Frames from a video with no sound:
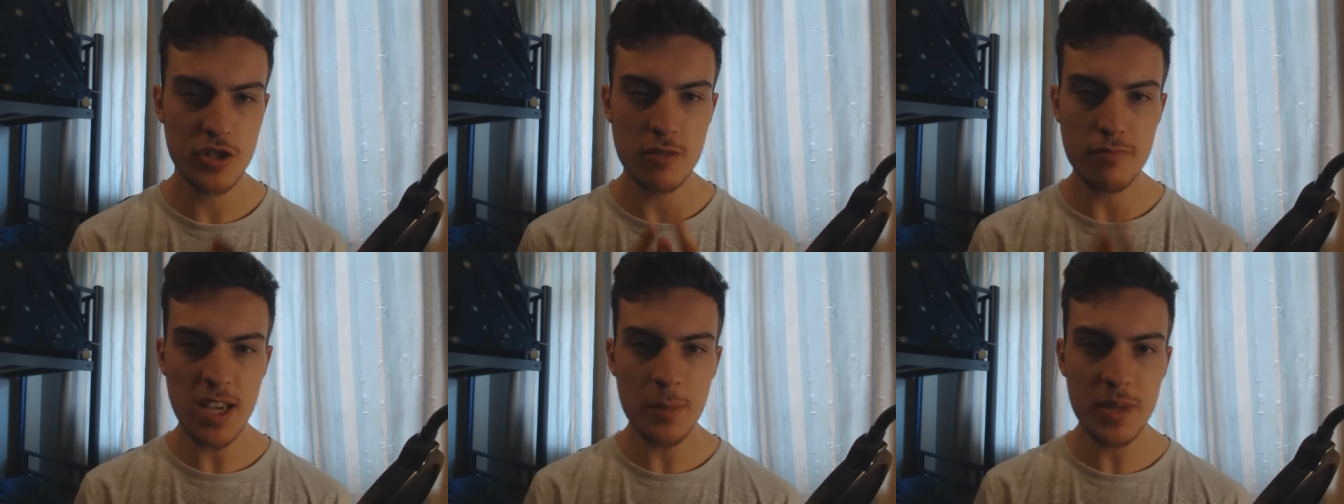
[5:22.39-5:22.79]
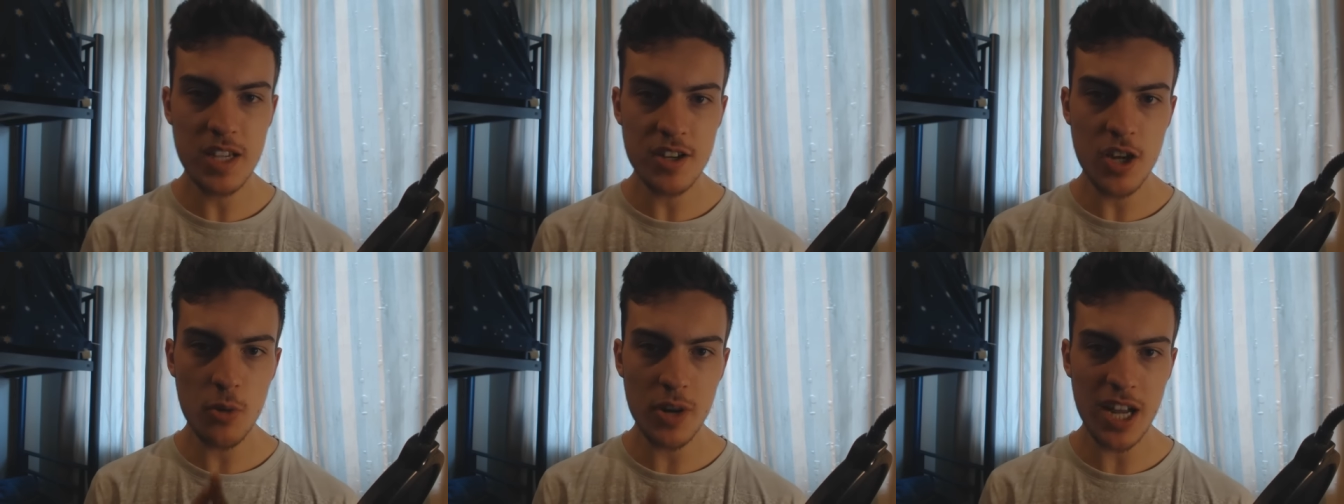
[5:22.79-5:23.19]
So maybe
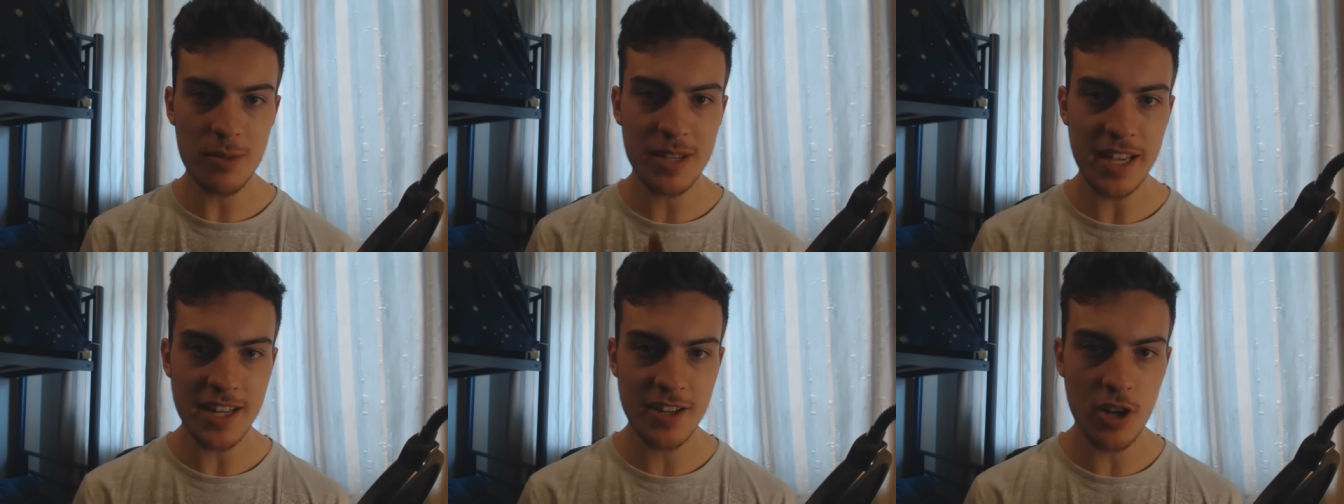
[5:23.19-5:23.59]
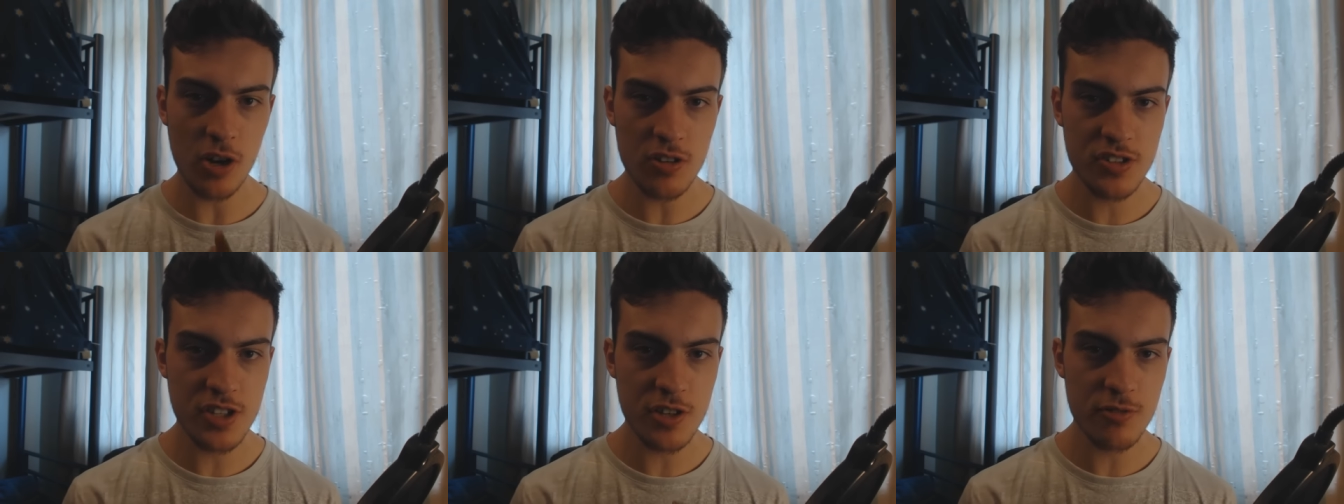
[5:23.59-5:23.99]
you know what I'm getting
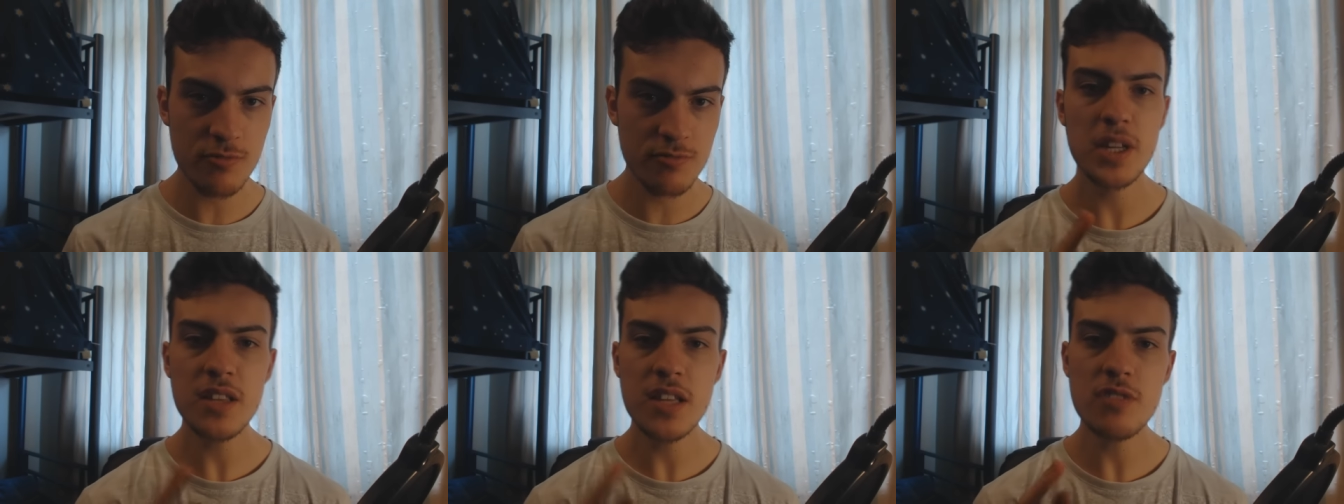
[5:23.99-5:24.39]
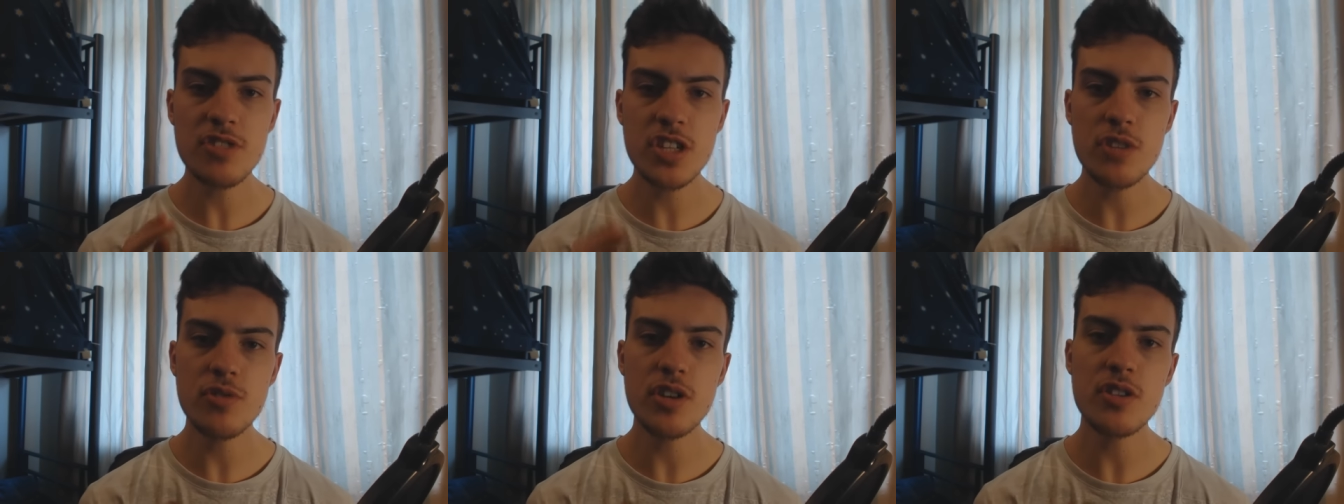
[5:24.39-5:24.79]
onto, but in
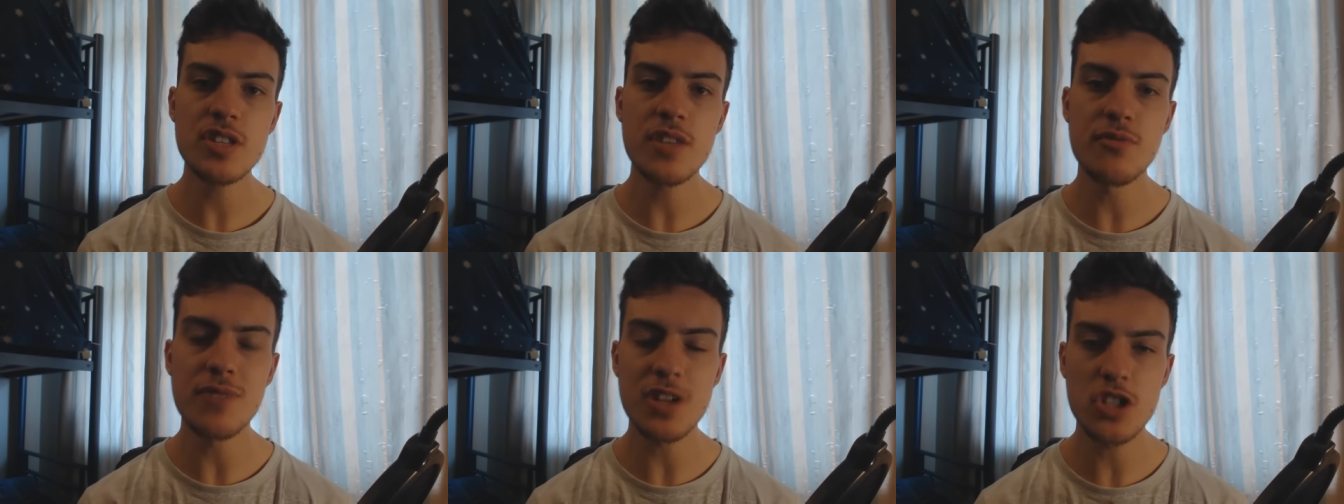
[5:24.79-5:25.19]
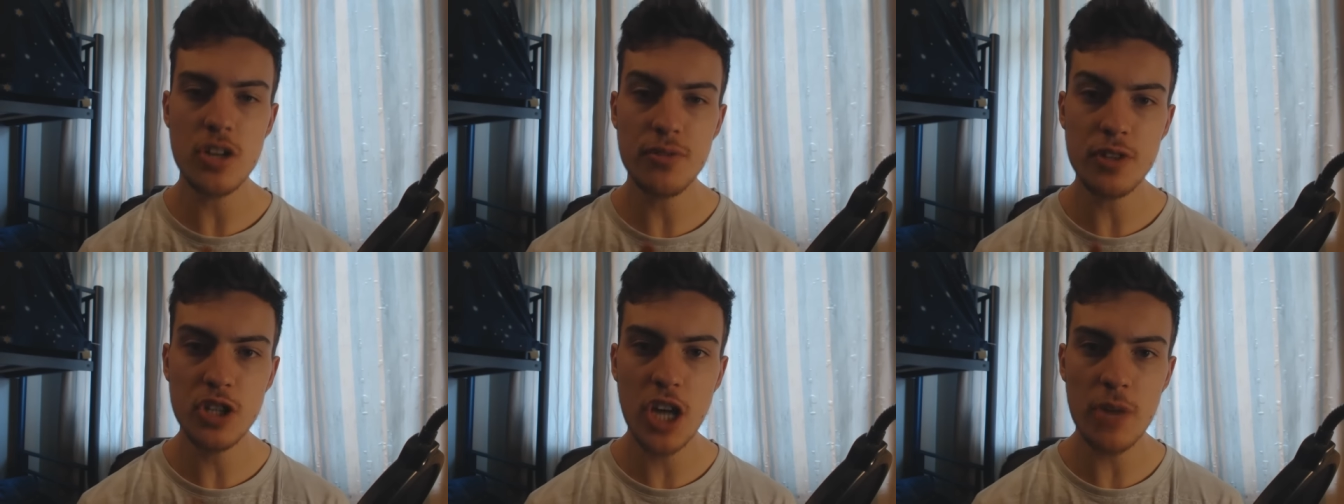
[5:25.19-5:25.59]
those 2 years of
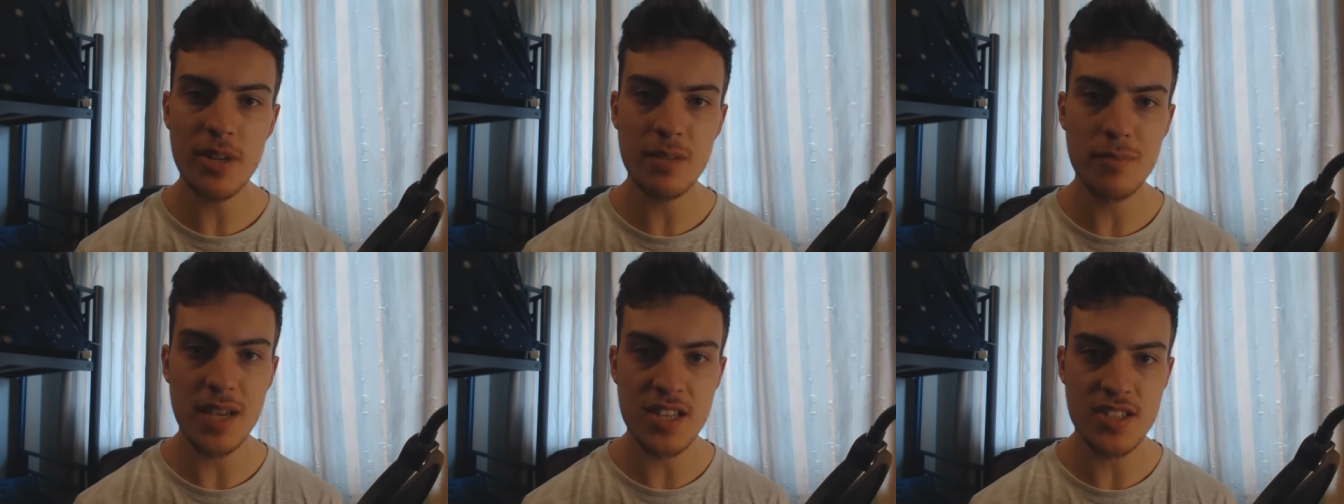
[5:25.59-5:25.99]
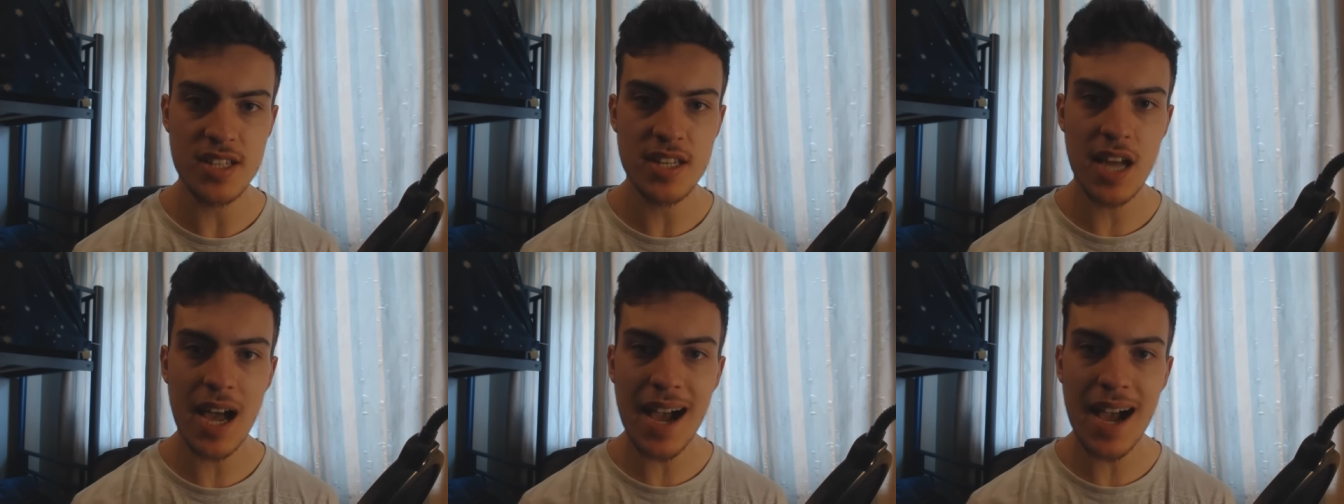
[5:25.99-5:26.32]
Richtofen going missing,